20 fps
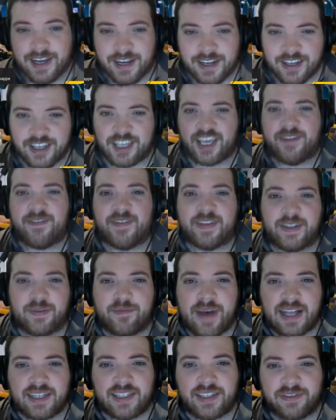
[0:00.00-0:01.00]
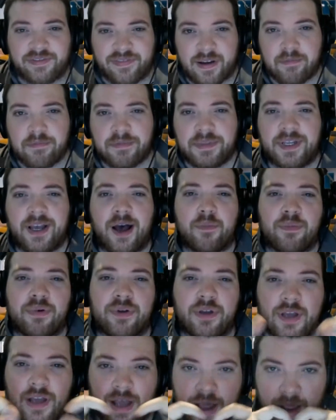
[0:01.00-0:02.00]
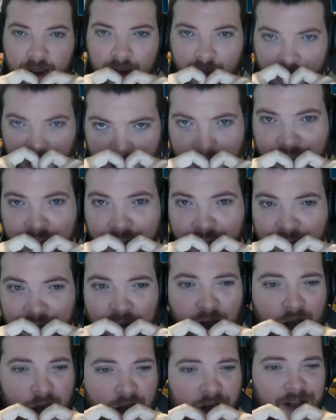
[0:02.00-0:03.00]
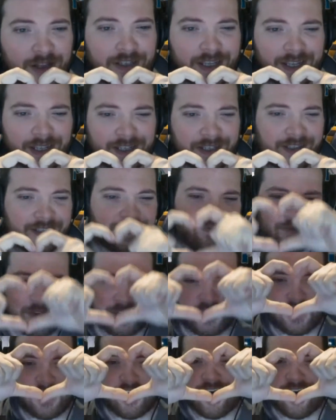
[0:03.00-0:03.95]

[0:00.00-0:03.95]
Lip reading: to give us a massive thumbs up, like, heart this. What's it?